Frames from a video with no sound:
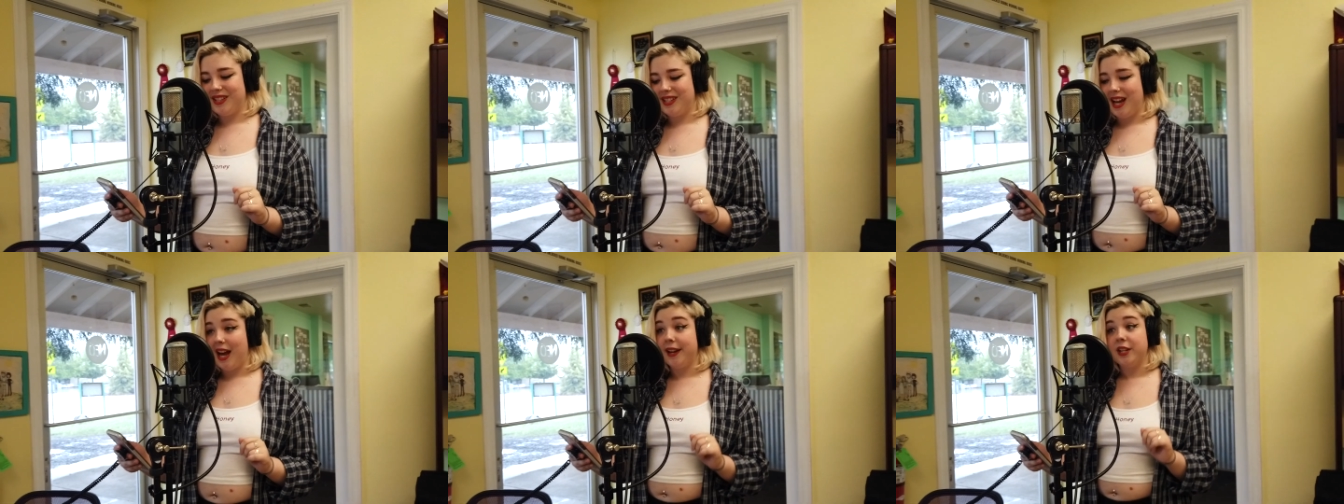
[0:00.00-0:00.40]
your
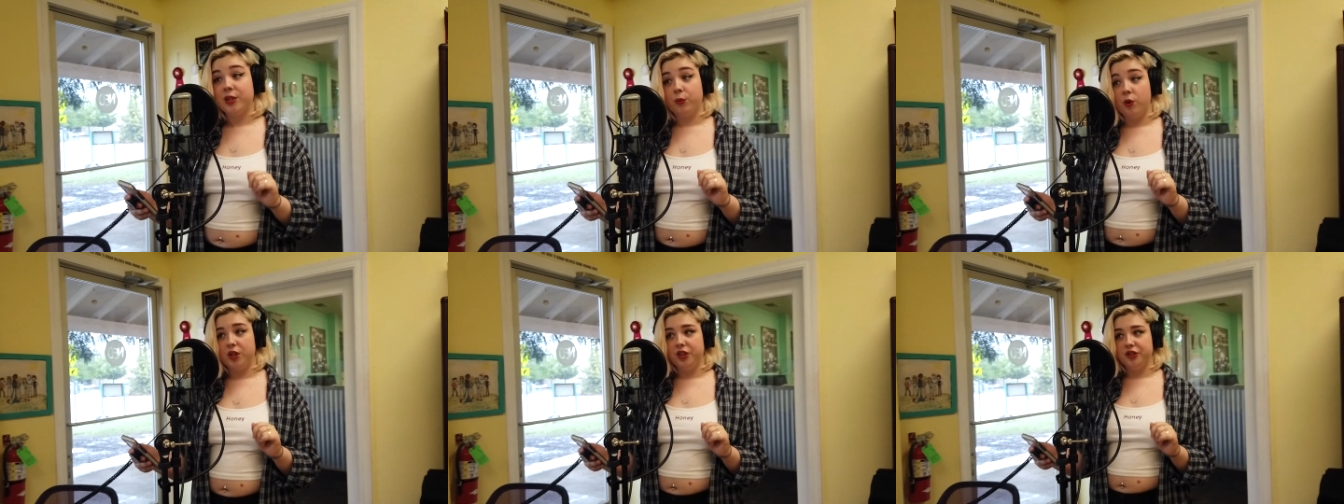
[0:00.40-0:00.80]
status.
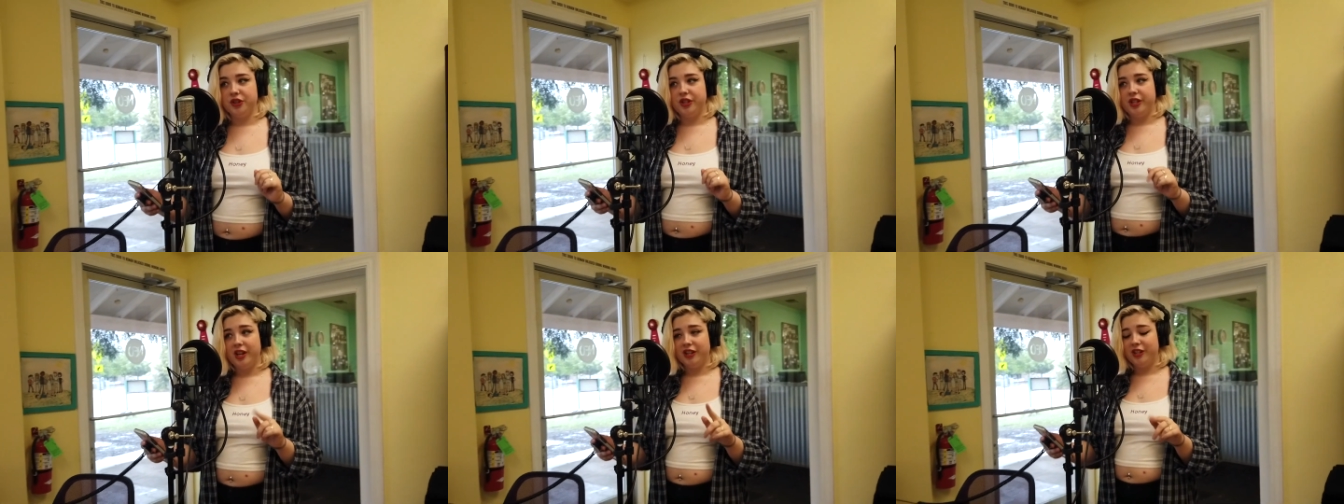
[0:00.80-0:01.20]
When you're
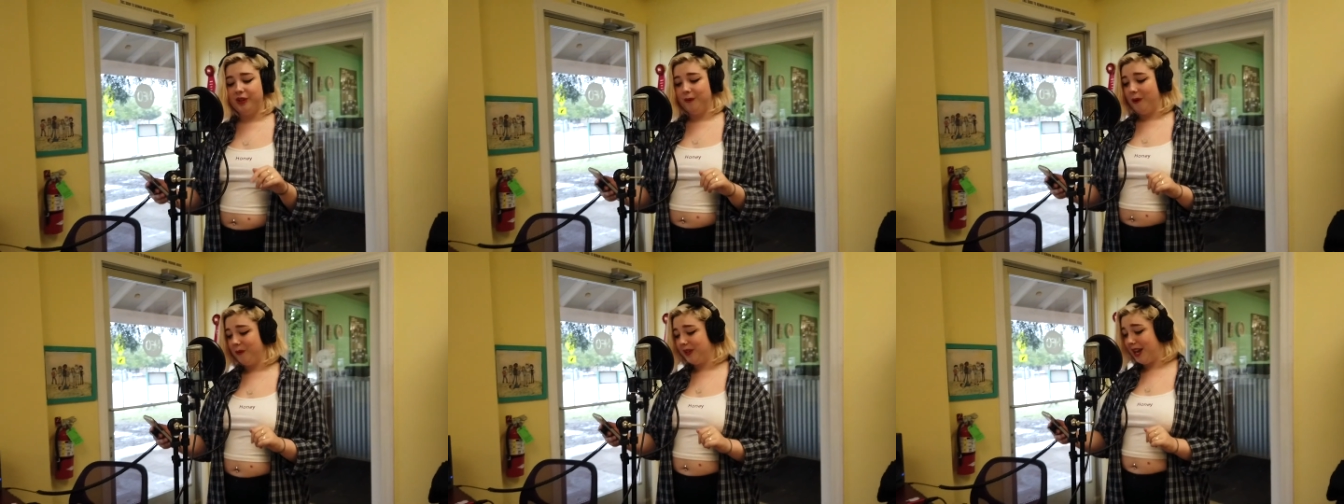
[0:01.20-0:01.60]
sick, you
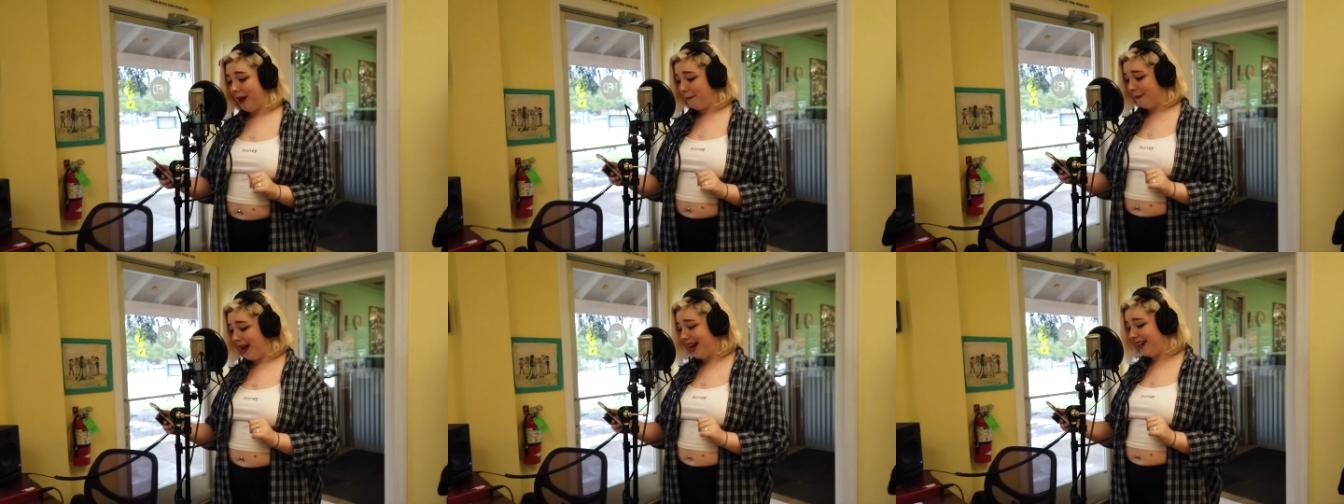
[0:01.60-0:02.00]
won't
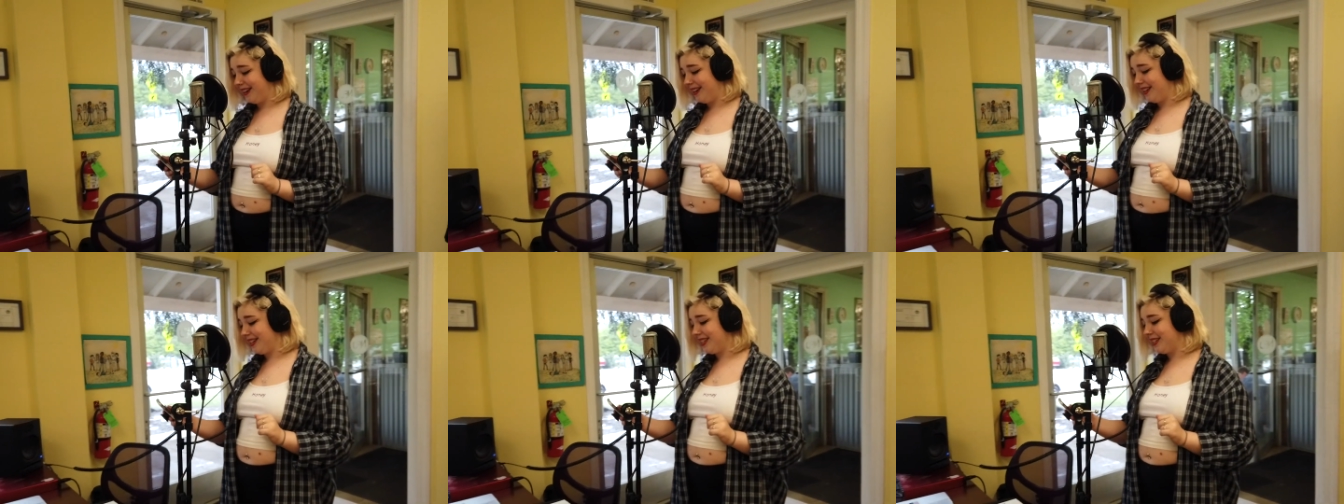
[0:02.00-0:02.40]
get mad at
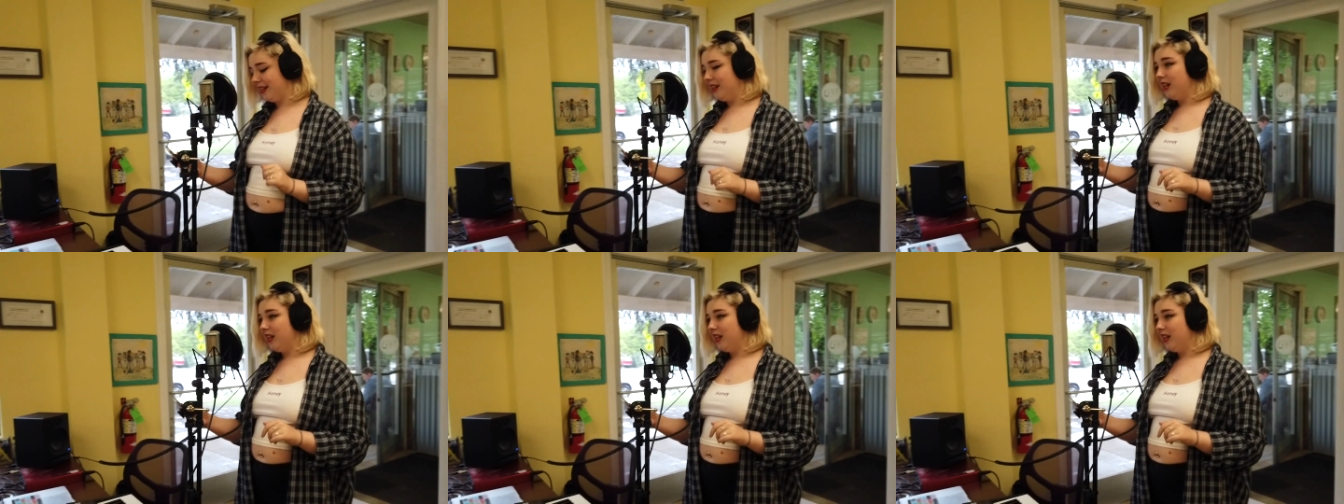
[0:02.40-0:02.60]
us.